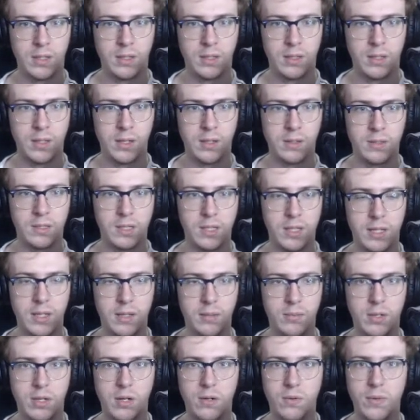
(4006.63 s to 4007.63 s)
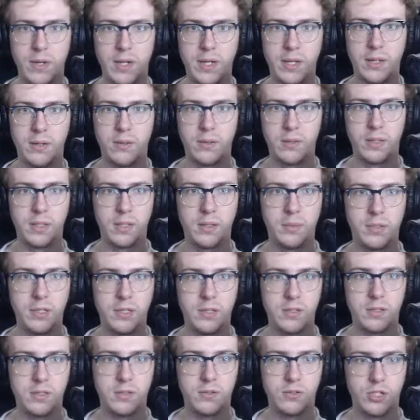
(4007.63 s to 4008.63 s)
Non-collidable. Oh wait, hold on. Let me
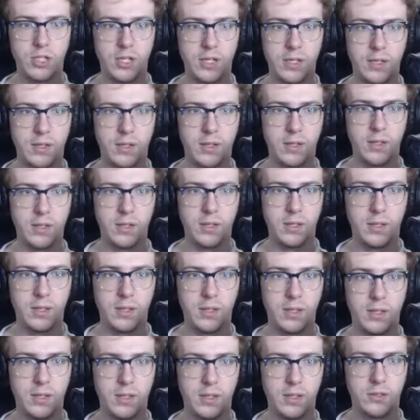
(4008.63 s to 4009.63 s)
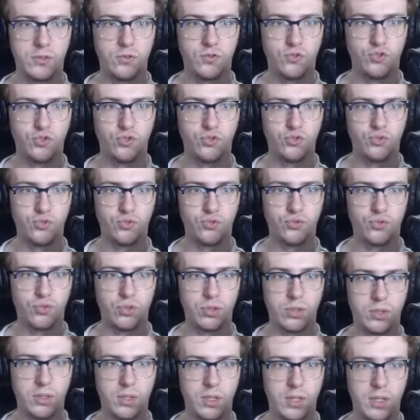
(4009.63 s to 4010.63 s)
also check the...
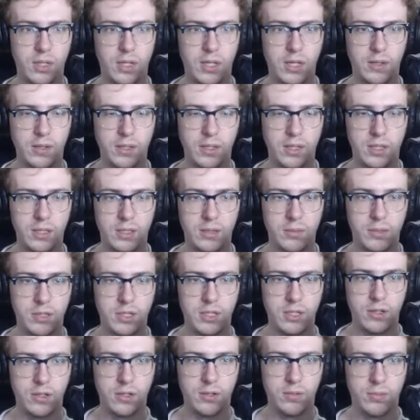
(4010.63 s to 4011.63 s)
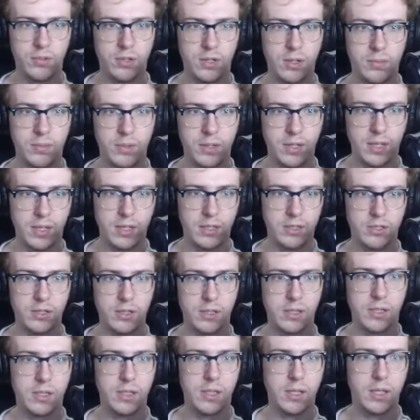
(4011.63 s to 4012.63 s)
I don't think it's a material property
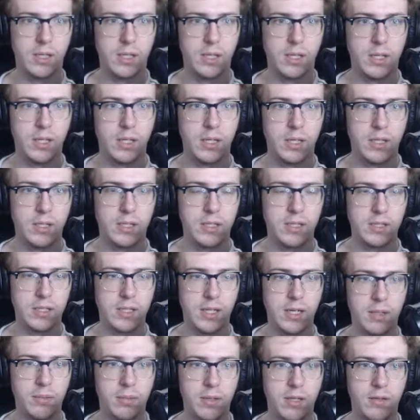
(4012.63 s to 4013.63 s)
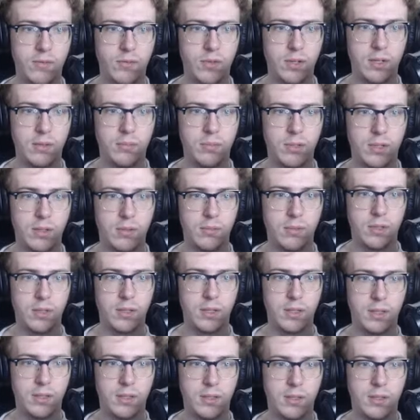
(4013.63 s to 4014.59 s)
actually. Static pathfinding, blah blah.